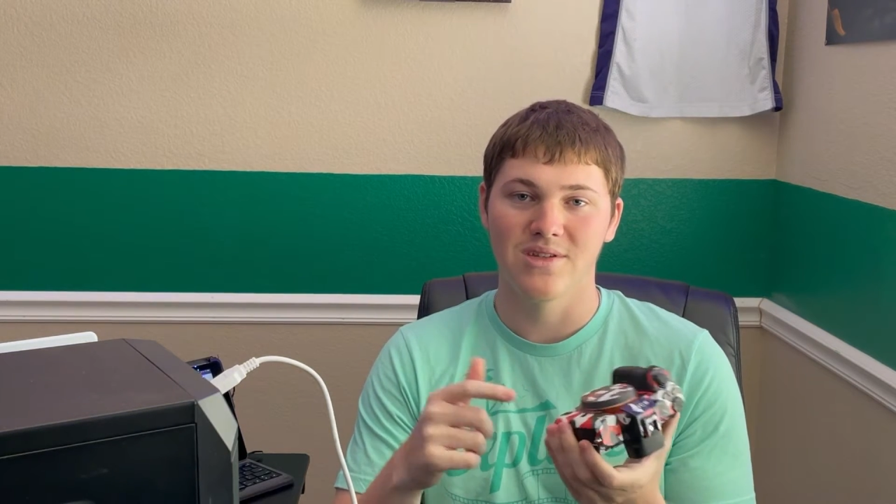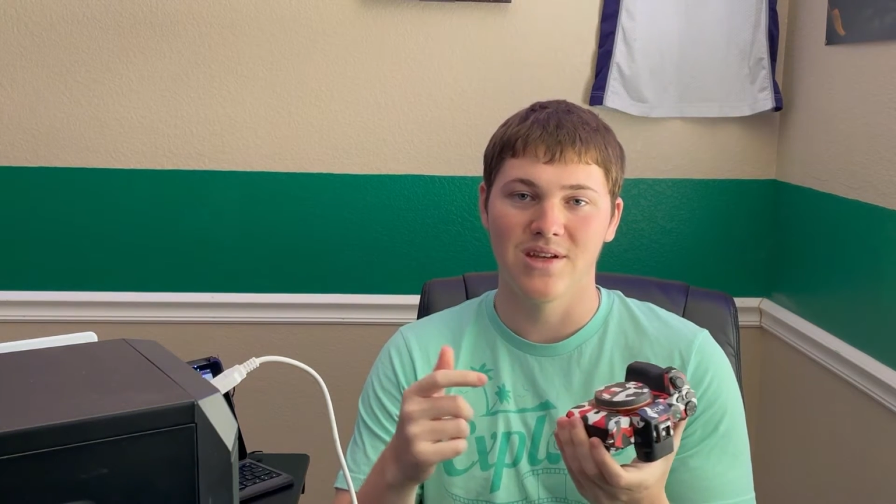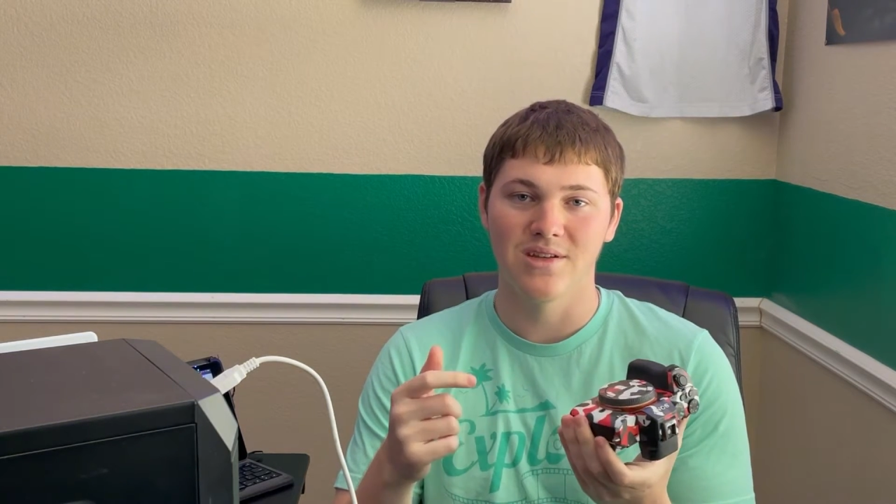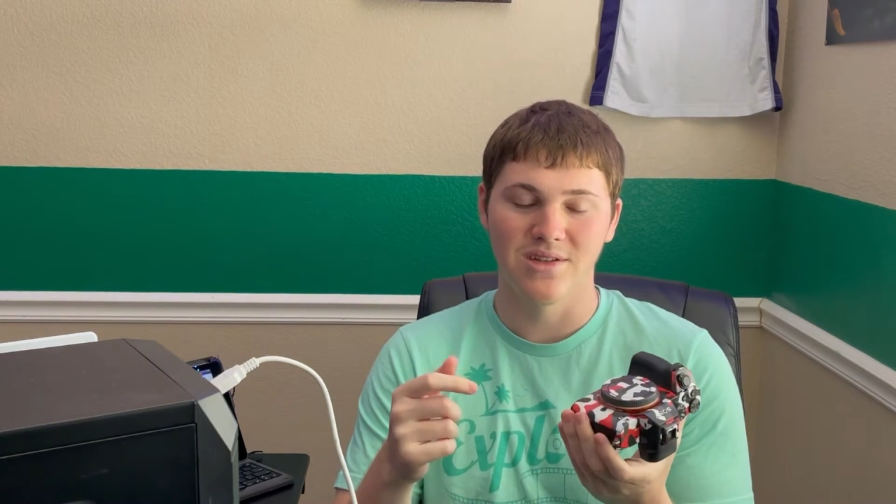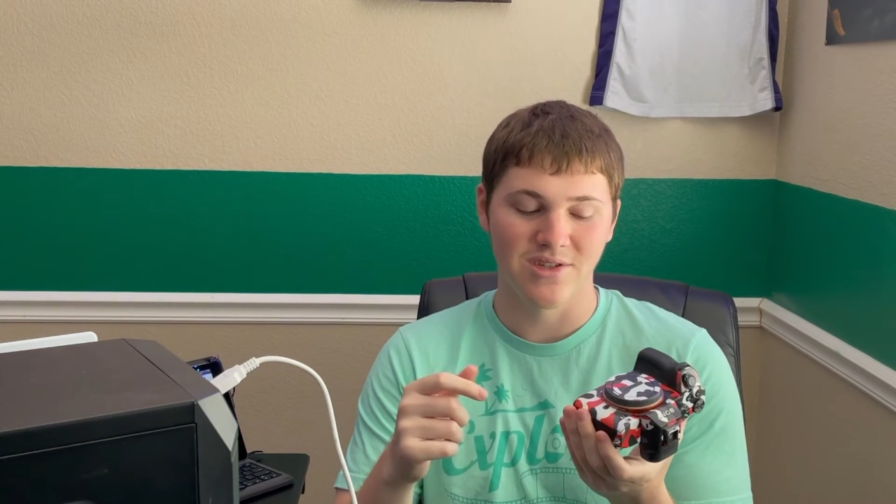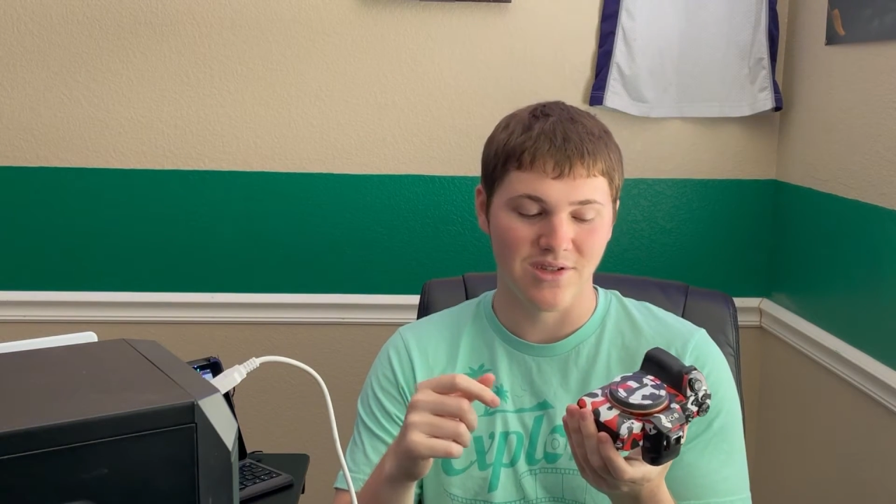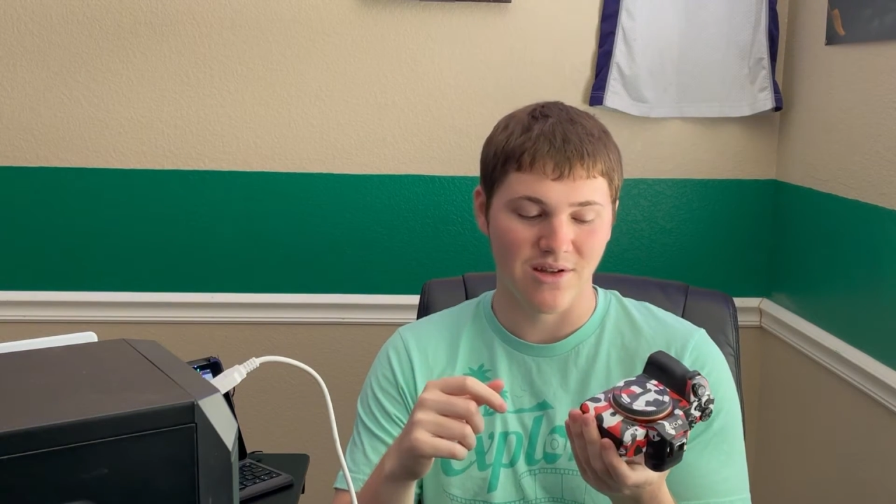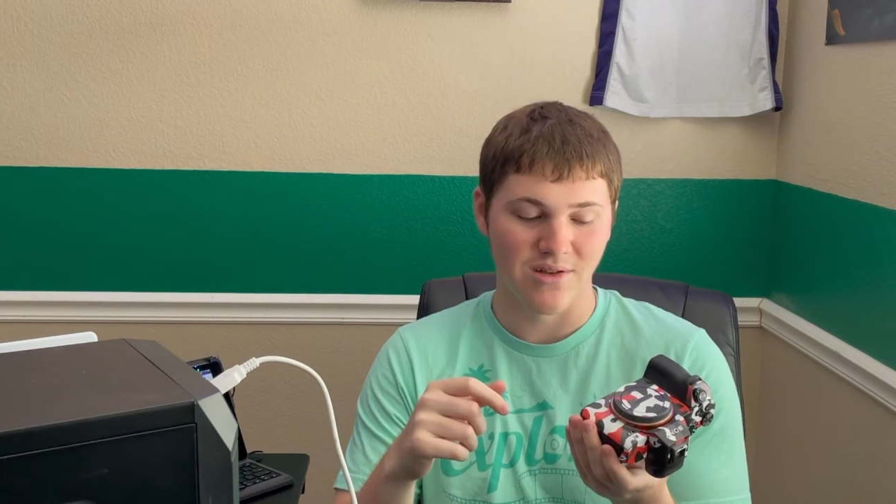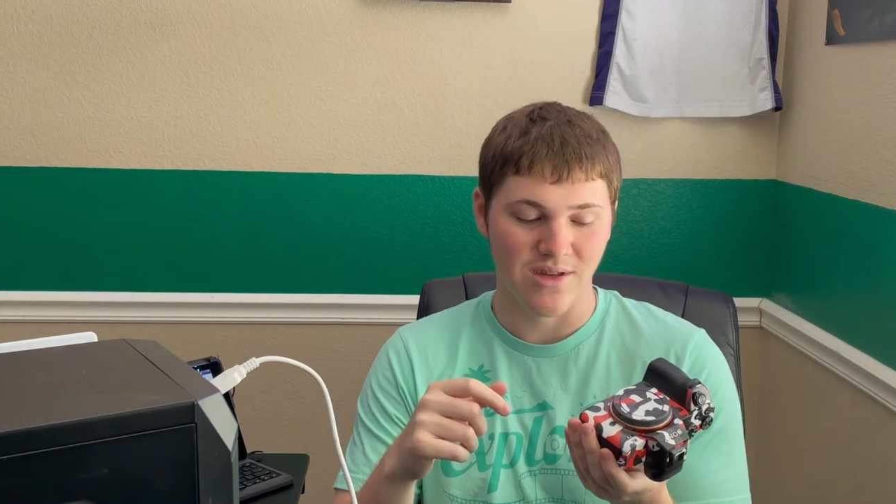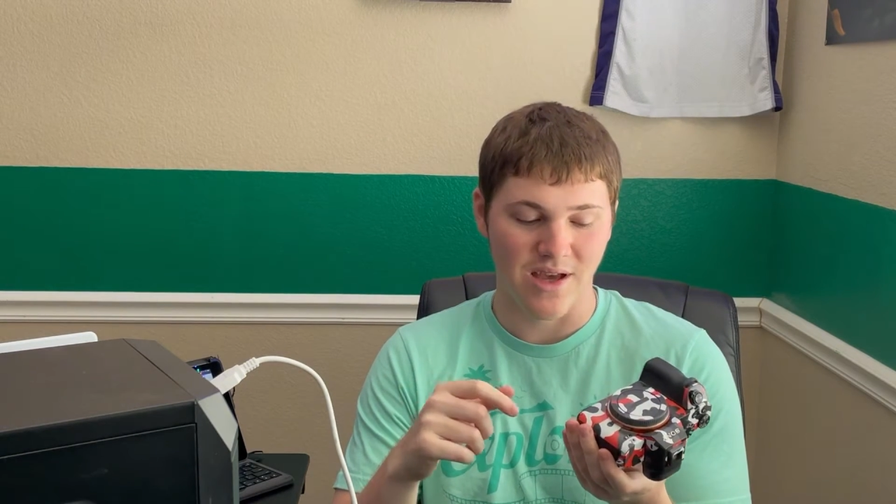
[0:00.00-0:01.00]
I didn't
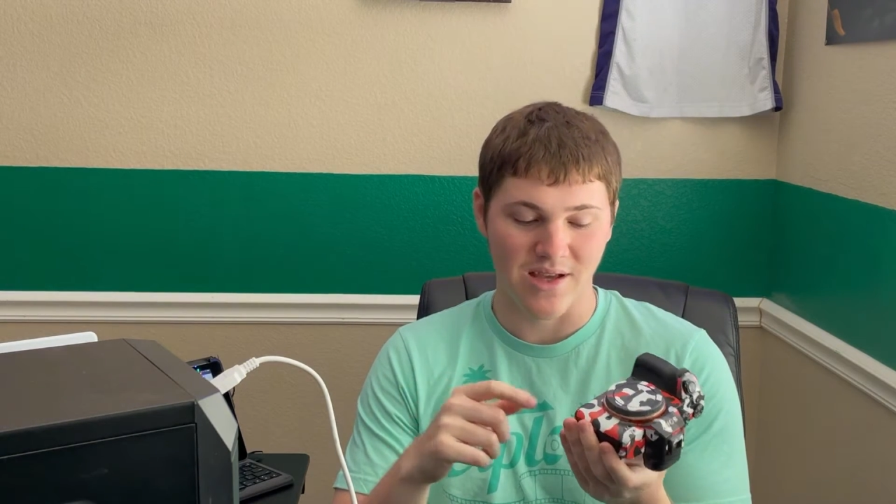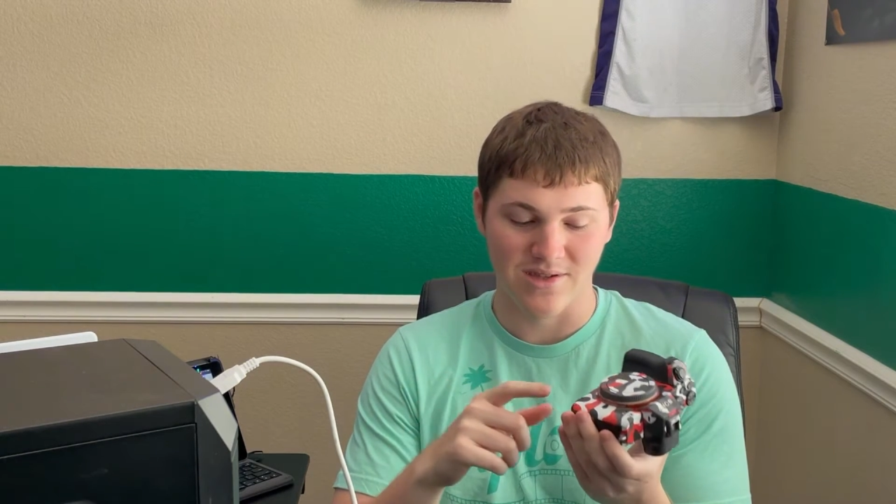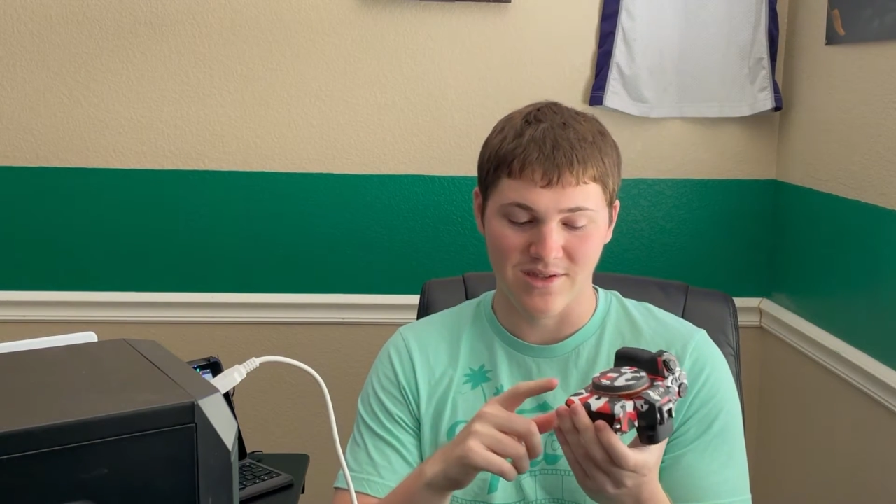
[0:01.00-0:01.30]
install it as